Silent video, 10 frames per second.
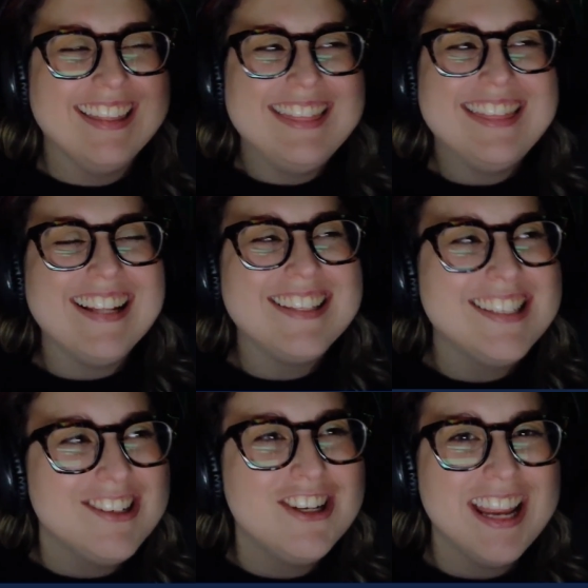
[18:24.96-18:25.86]
that's
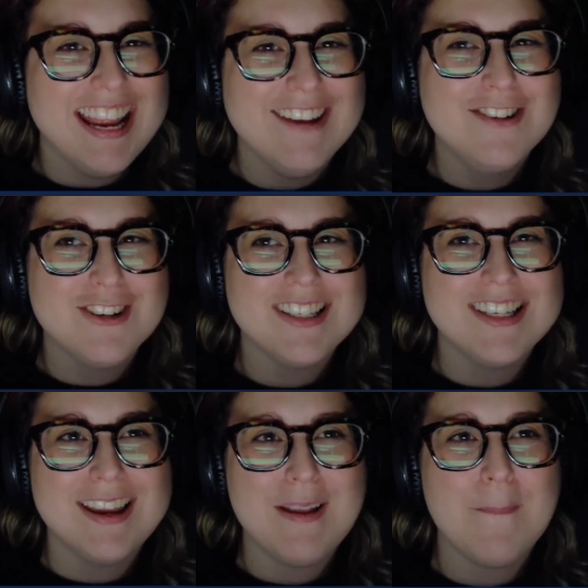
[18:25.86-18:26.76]
such an
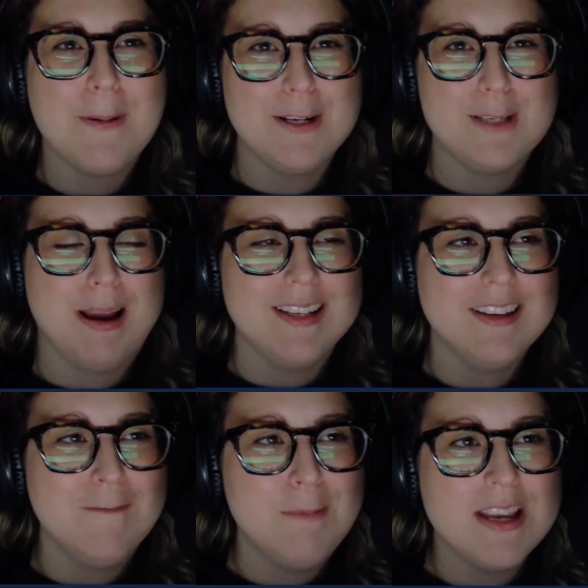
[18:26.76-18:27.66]
interesting
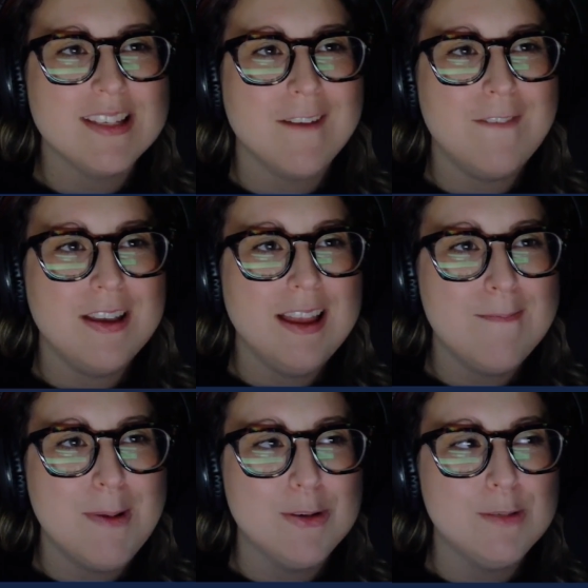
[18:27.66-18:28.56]
perspective, because I feel like
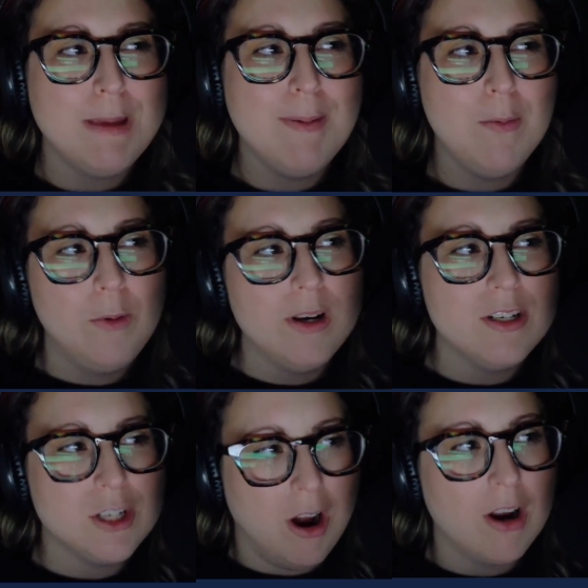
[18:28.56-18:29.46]
most people
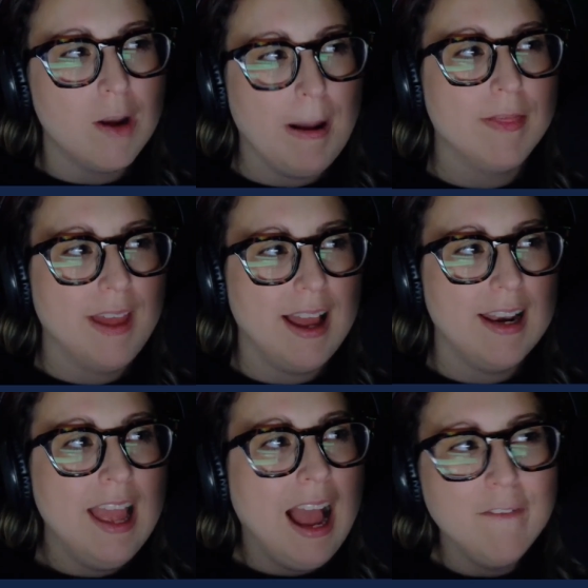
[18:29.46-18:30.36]
wouldn't talk about that.
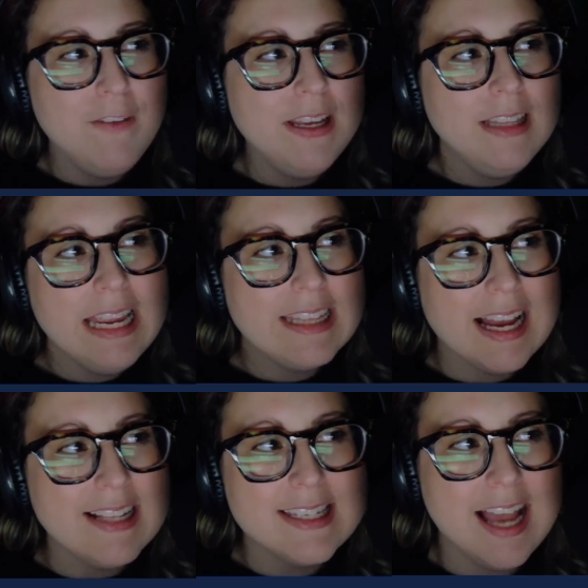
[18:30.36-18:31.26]
I feel like
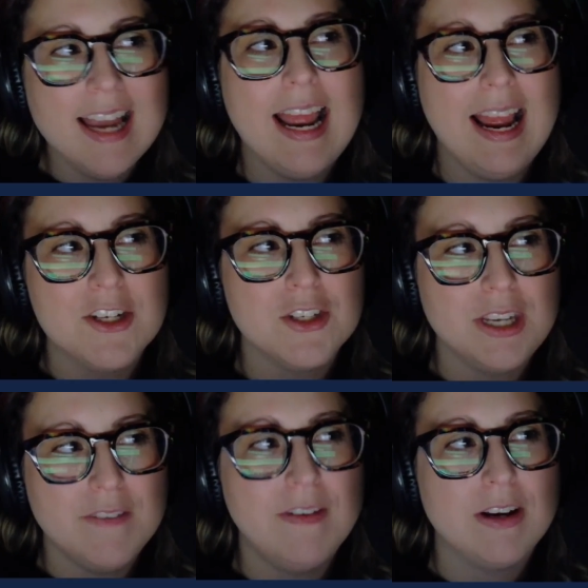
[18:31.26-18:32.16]
that's not
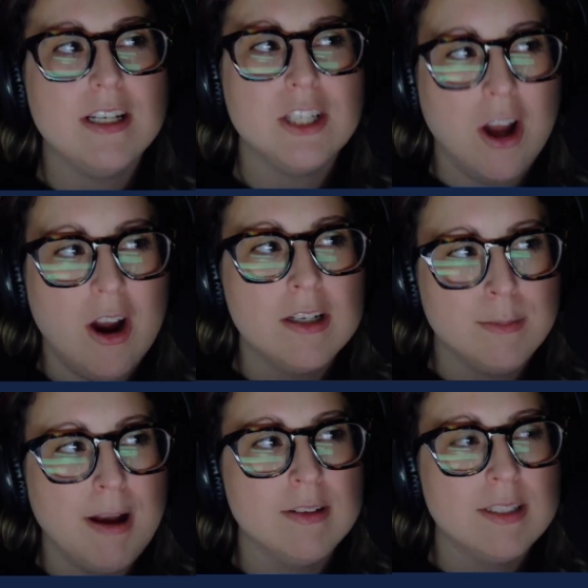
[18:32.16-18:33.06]
actually a very talked
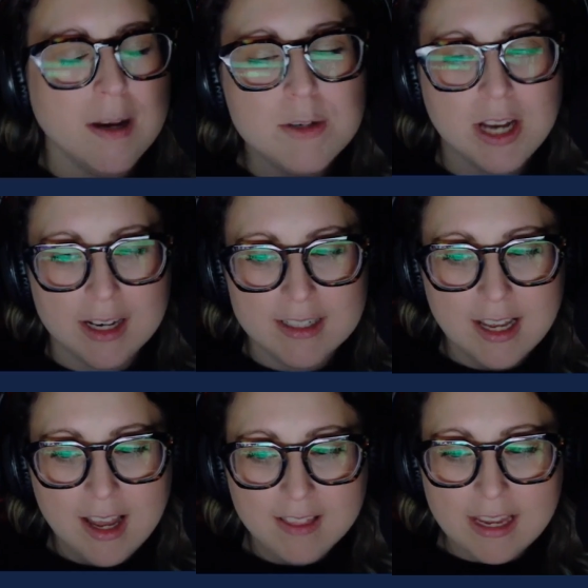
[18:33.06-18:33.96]
about subject.
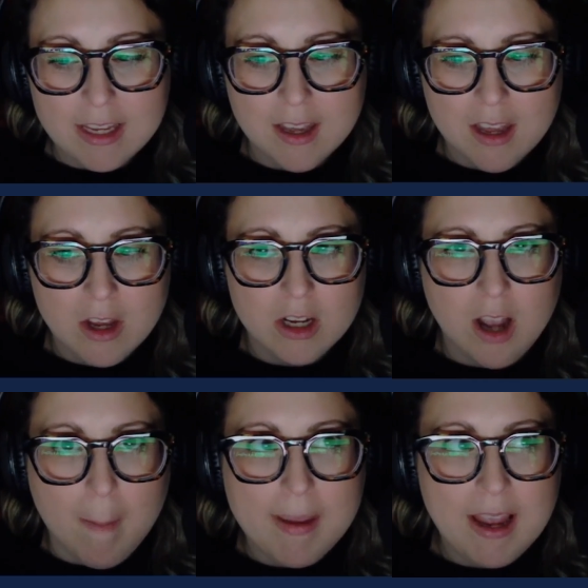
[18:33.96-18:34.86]
Like
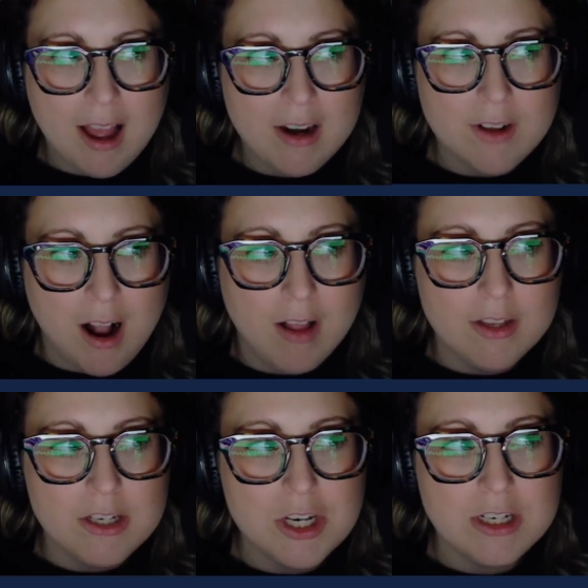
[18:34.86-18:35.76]
coming out of
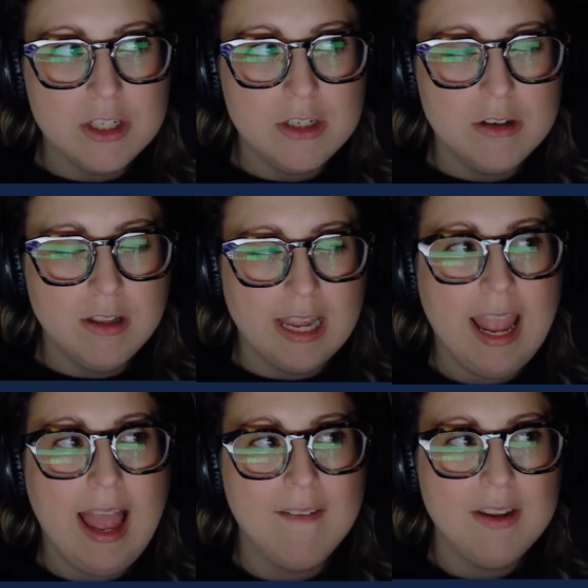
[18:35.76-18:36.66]
college and like
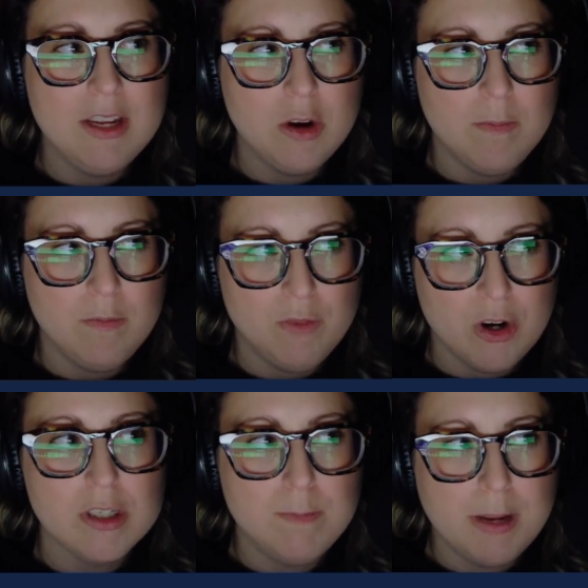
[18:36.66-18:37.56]
having your
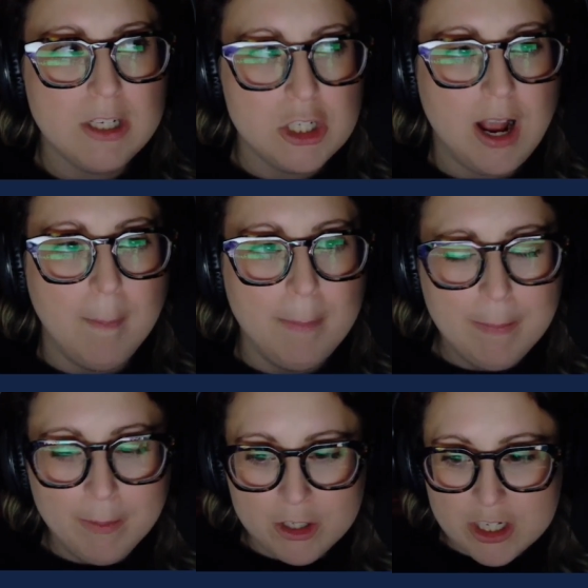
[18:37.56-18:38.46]
first big job.
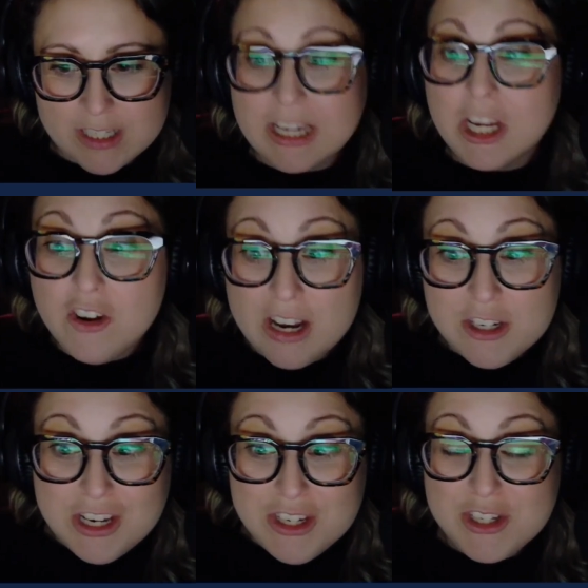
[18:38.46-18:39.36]
People are just like,
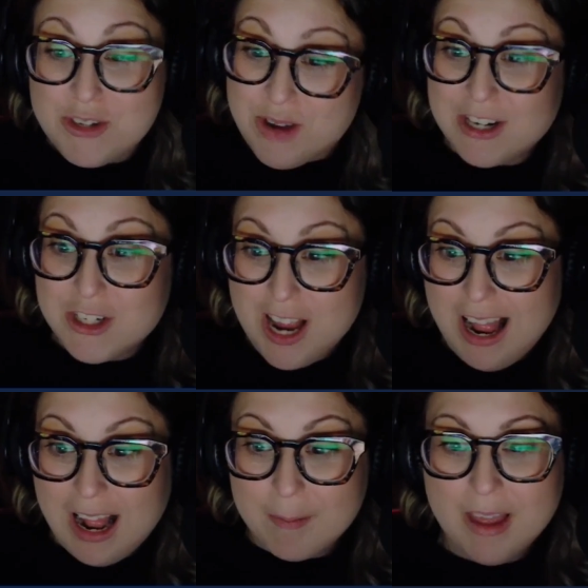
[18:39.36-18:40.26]
"Congratulations, you got a
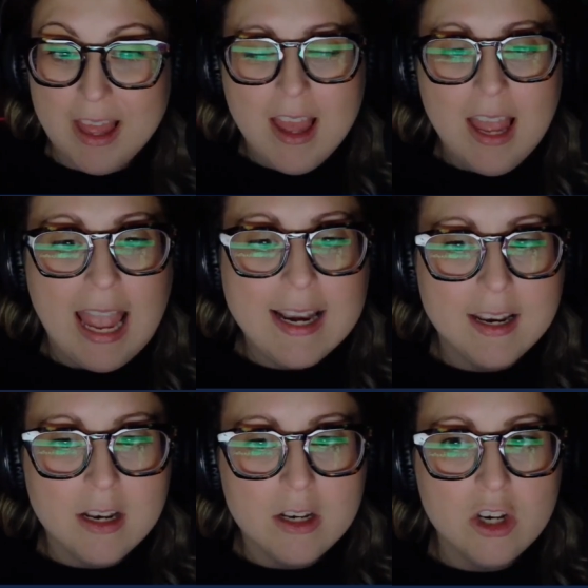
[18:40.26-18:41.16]
job." And
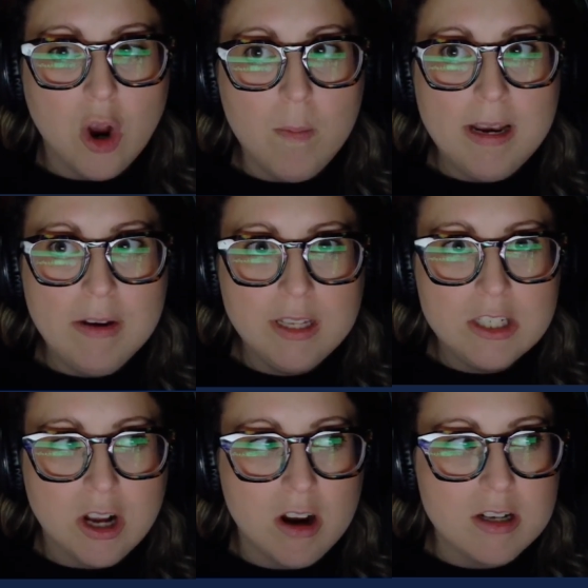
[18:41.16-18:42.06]
nobody really
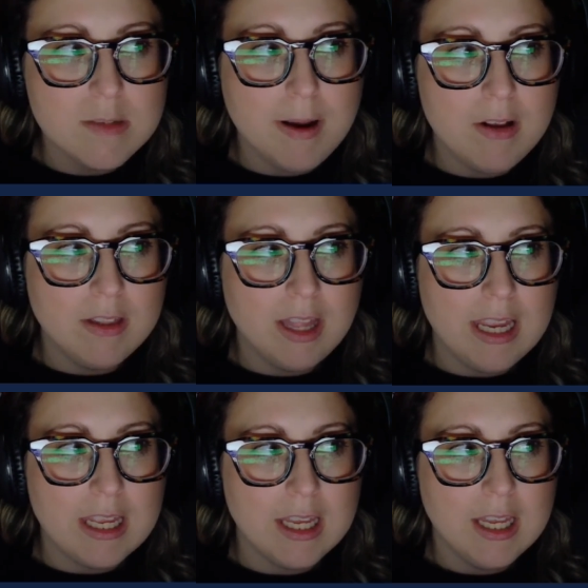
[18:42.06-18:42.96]
talks about
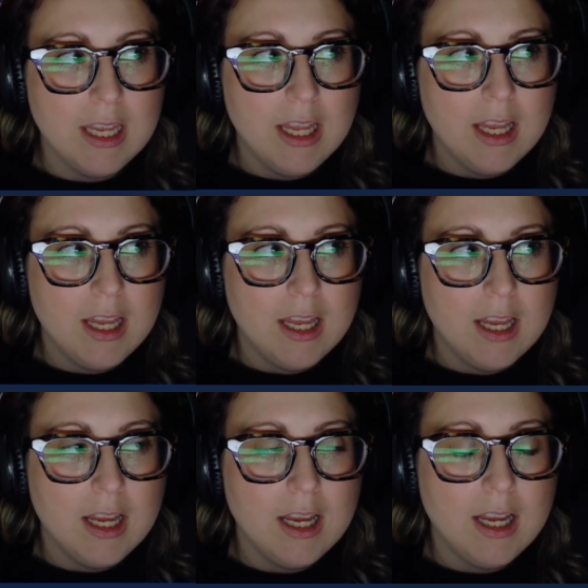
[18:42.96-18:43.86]
like
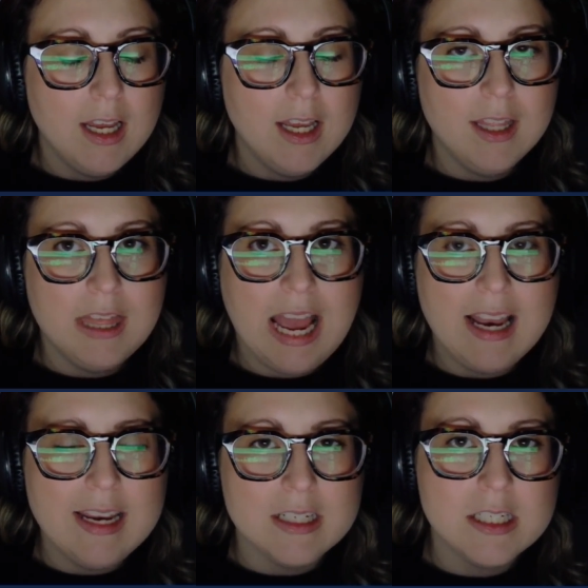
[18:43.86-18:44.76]

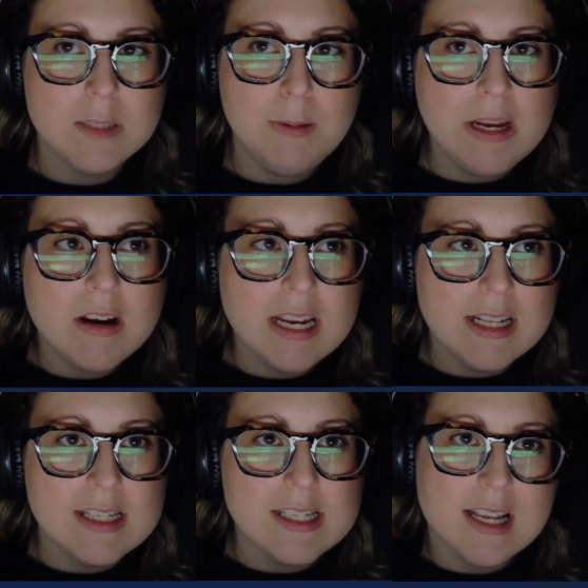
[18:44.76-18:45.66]
that
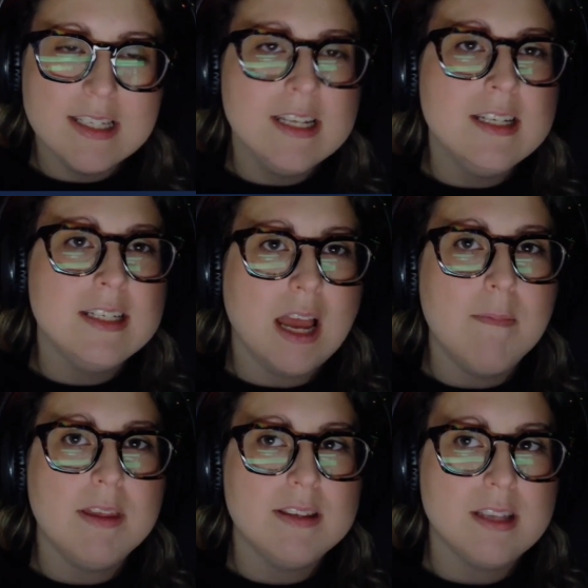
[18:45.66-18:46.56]
experience as in
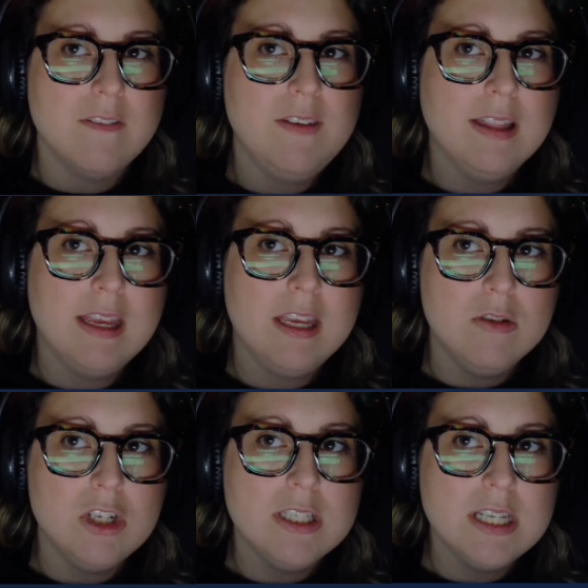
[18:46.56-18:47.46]
depth as I feel like
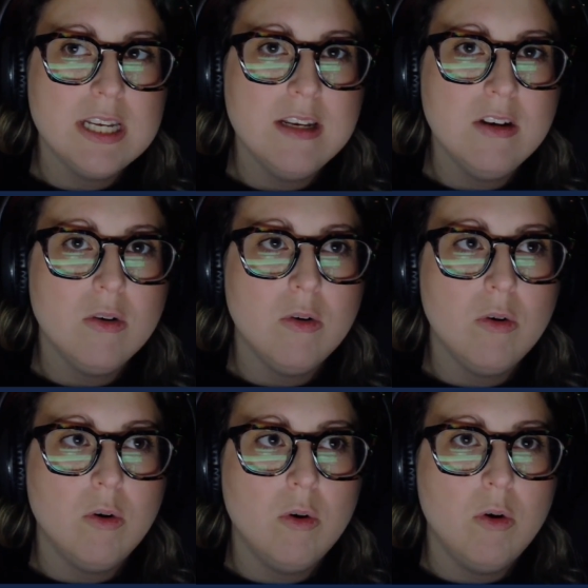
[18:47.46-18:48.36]
you just did.
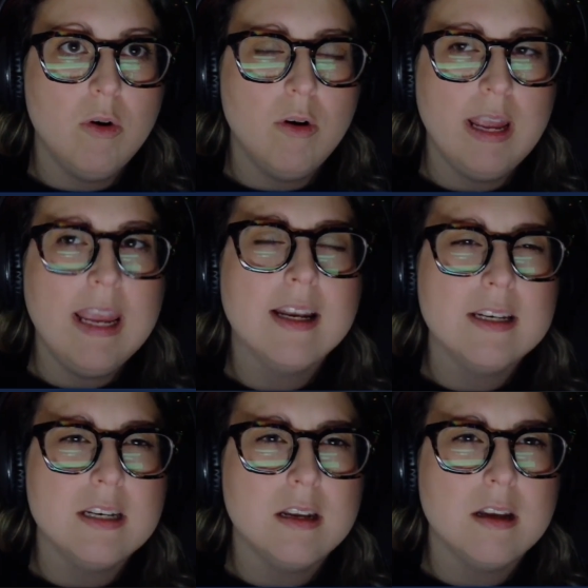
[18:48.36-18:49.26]

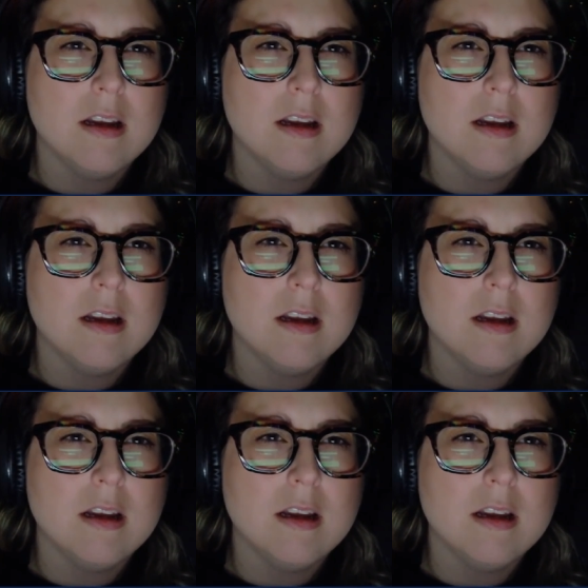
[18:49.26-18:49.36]
And